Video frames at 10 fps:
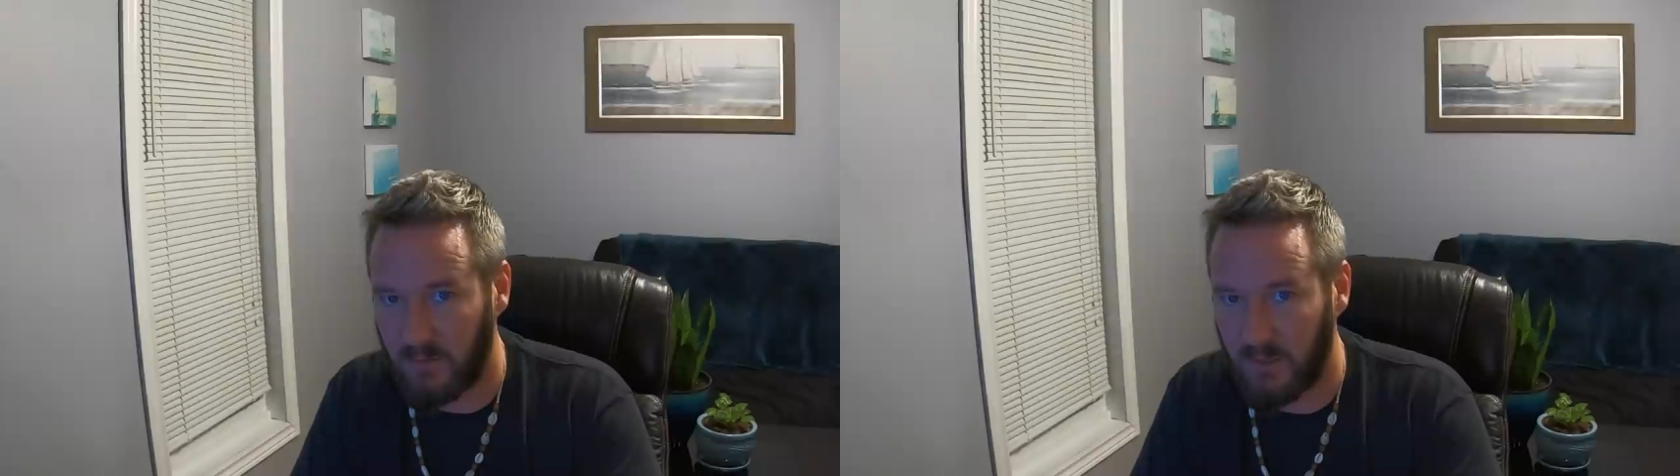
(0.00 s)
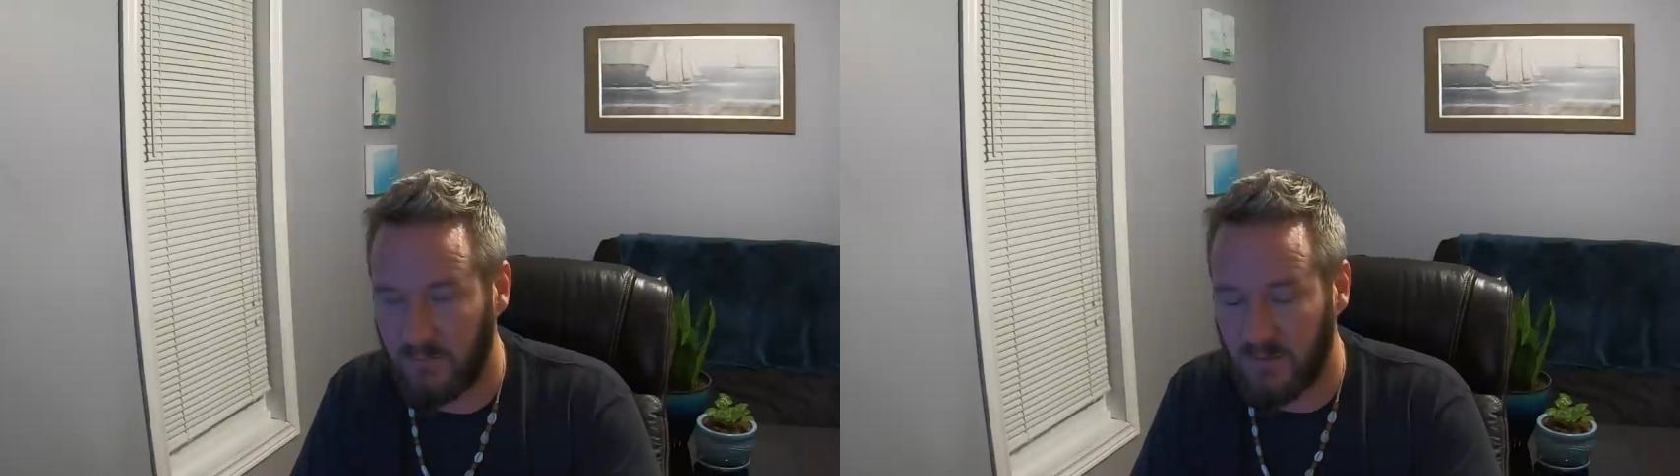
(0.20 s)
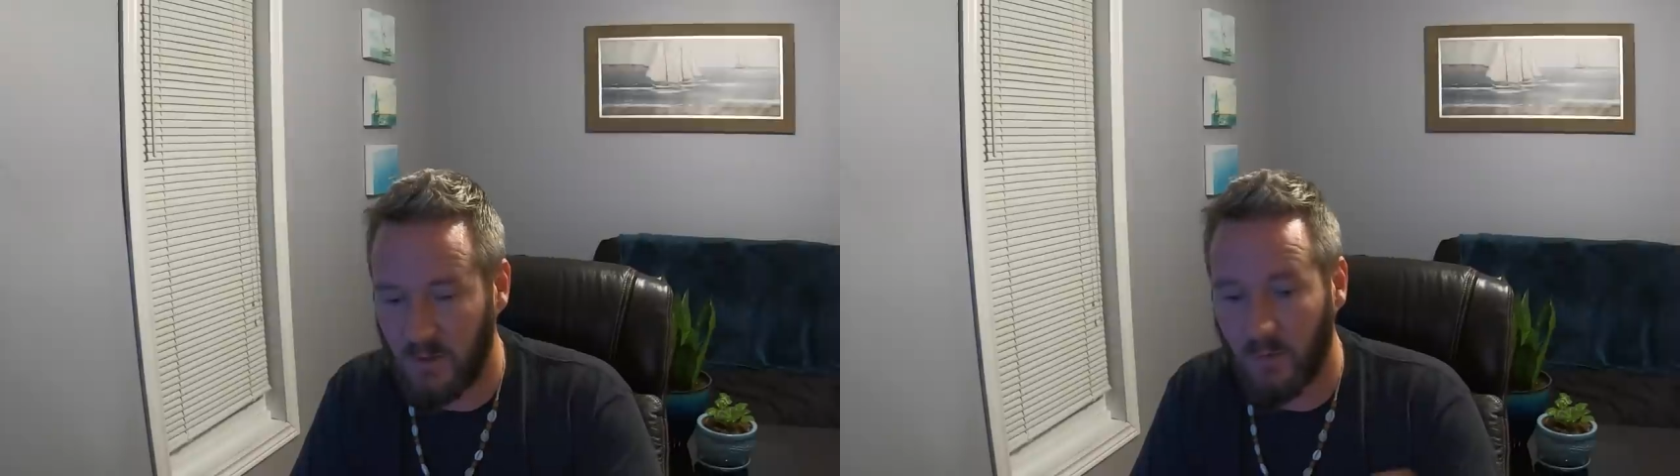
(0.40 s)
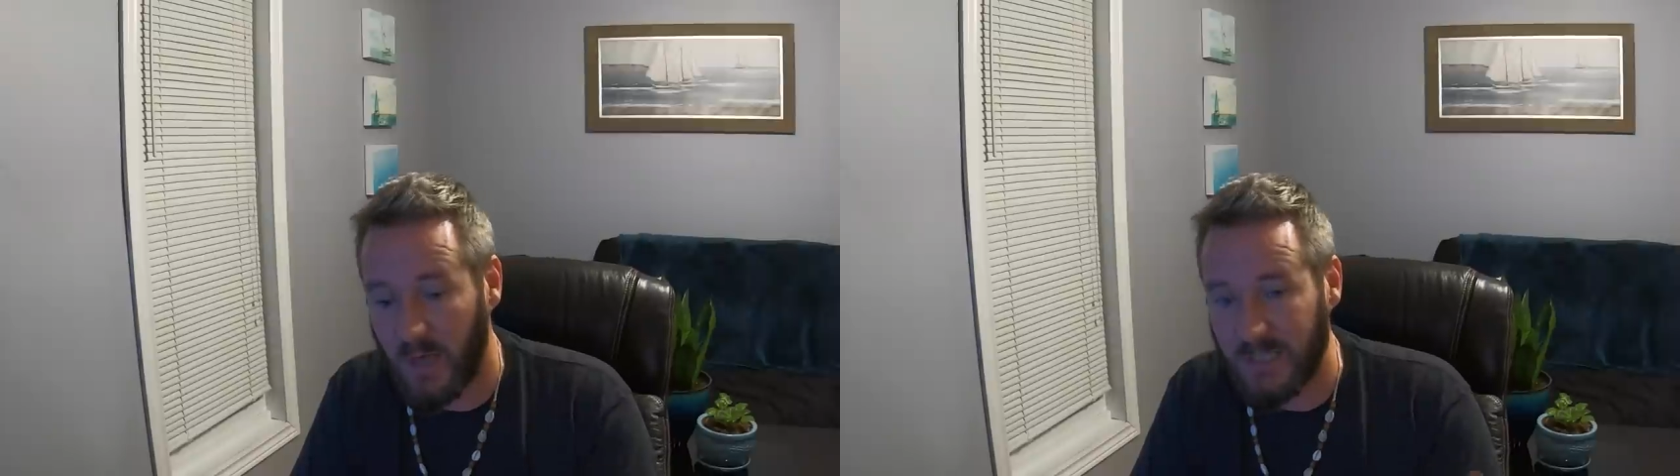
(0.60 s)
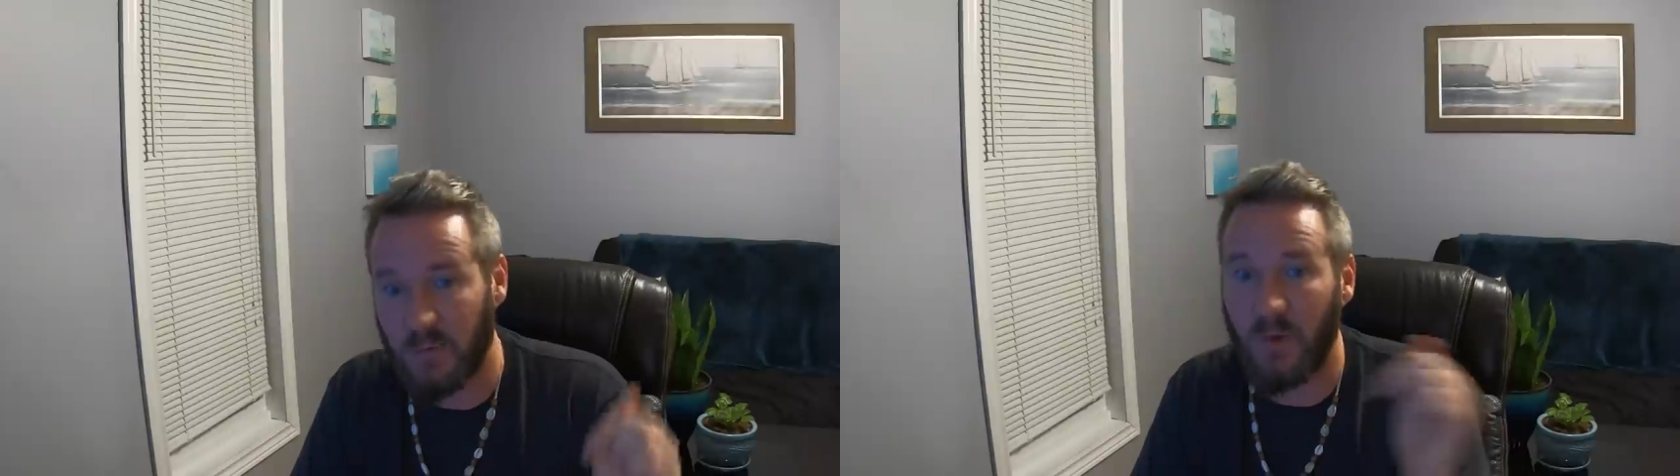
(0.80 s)
even though
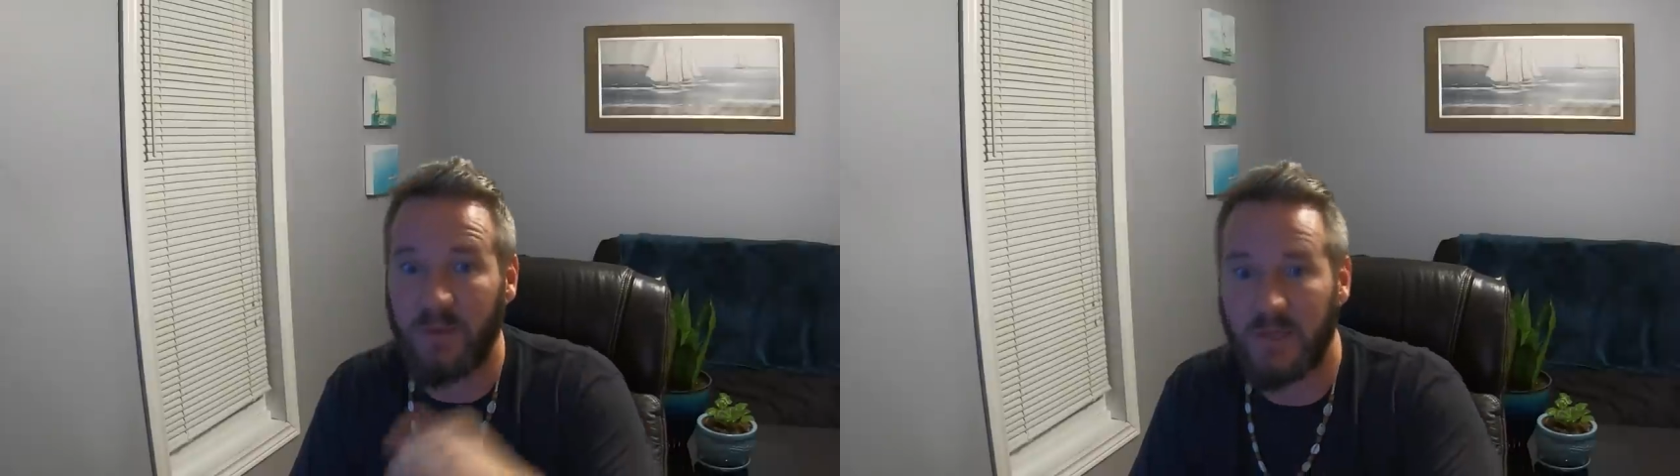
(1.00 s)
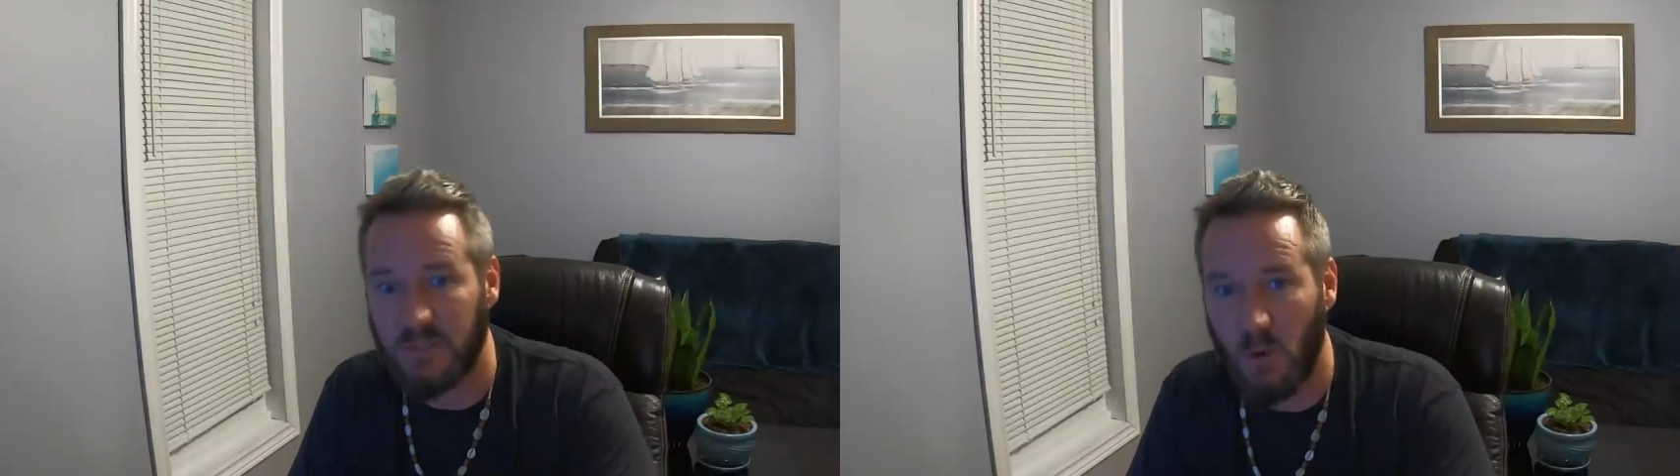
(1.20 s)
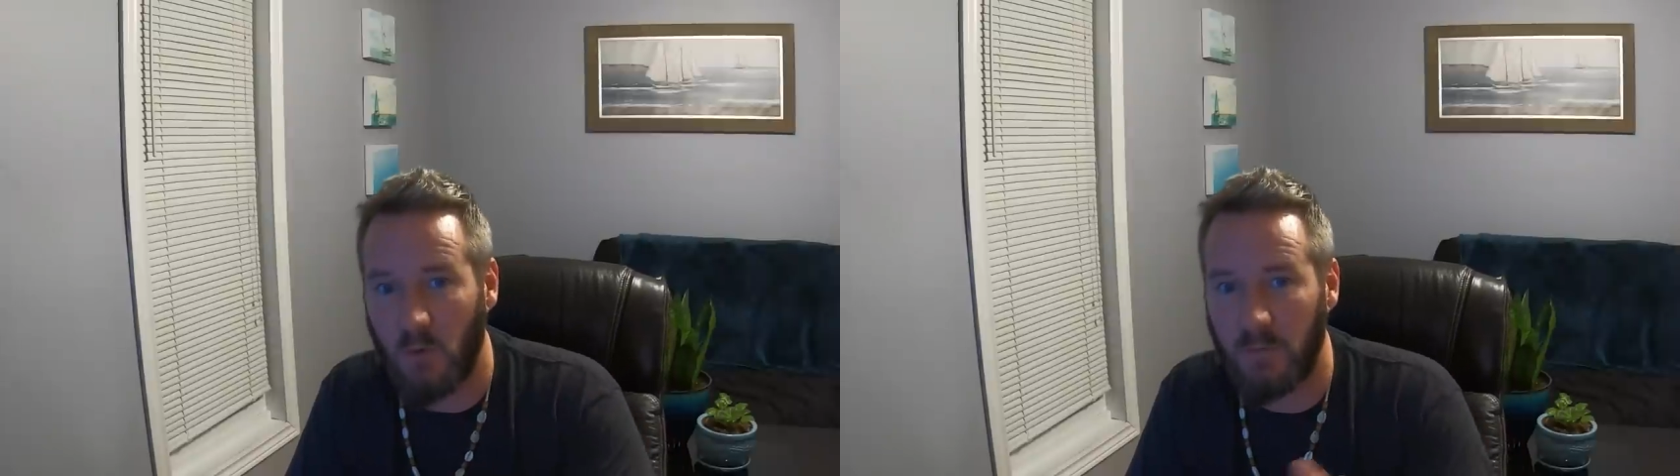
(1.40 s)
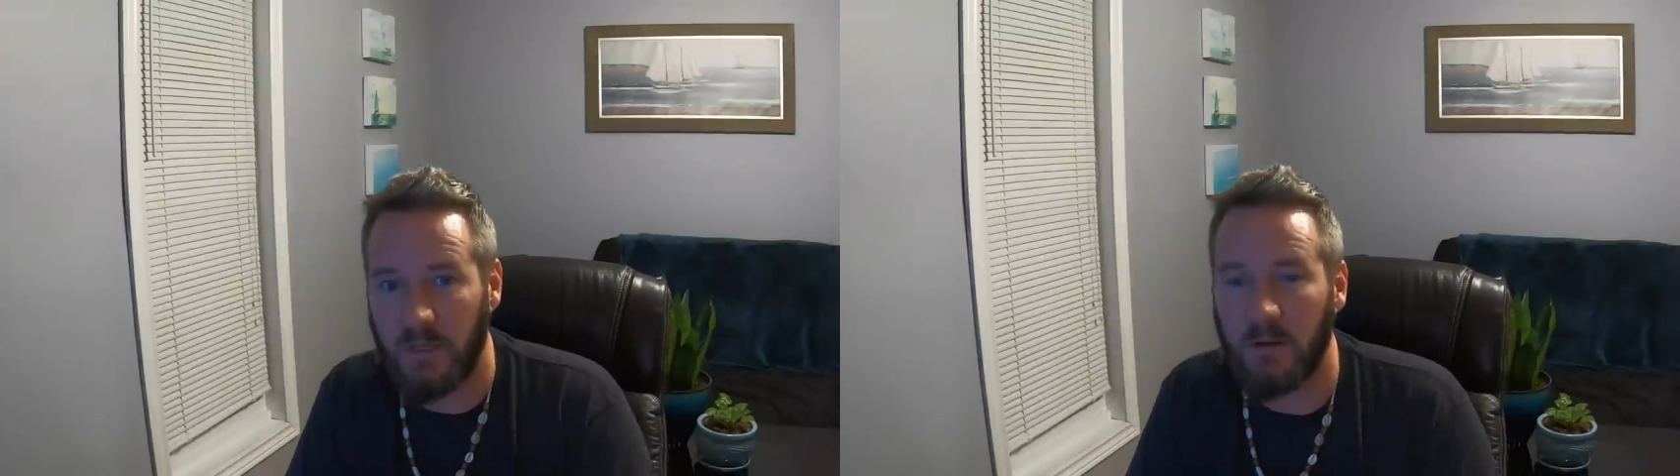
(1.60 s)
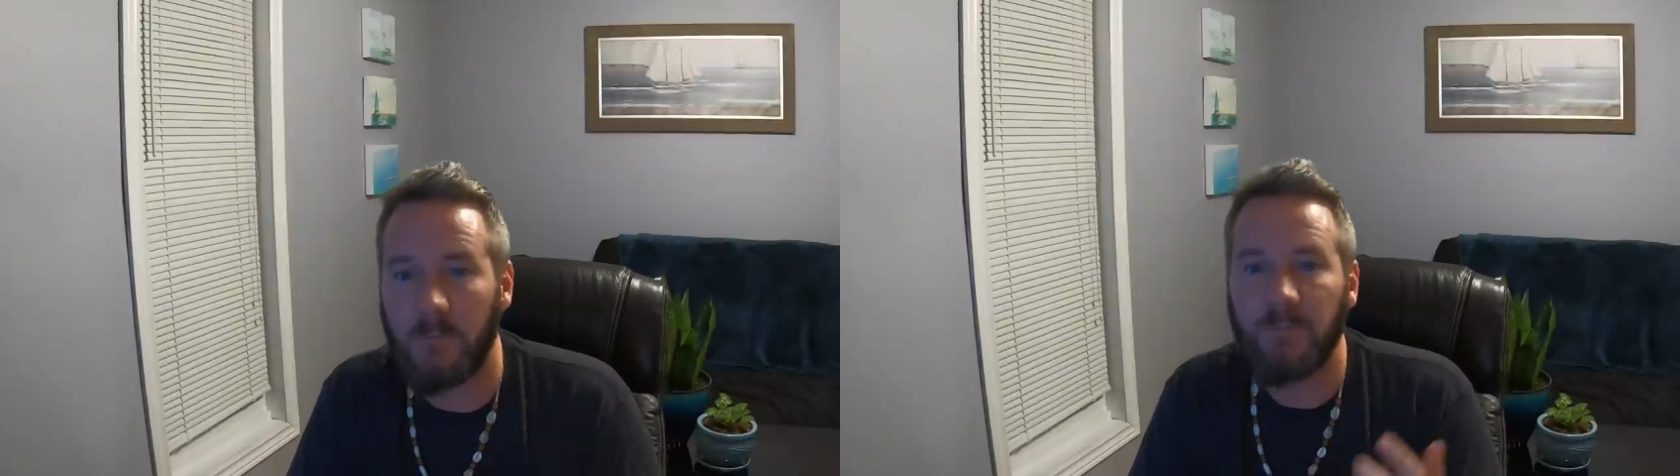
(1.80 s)
that's what they told
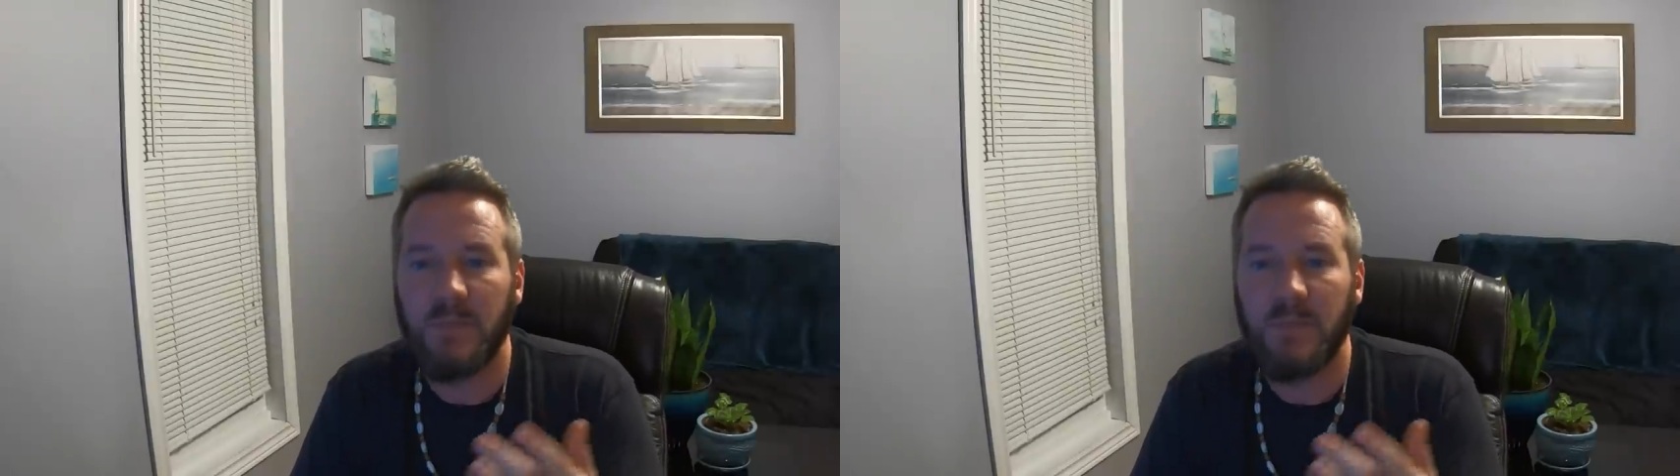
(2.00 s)
me?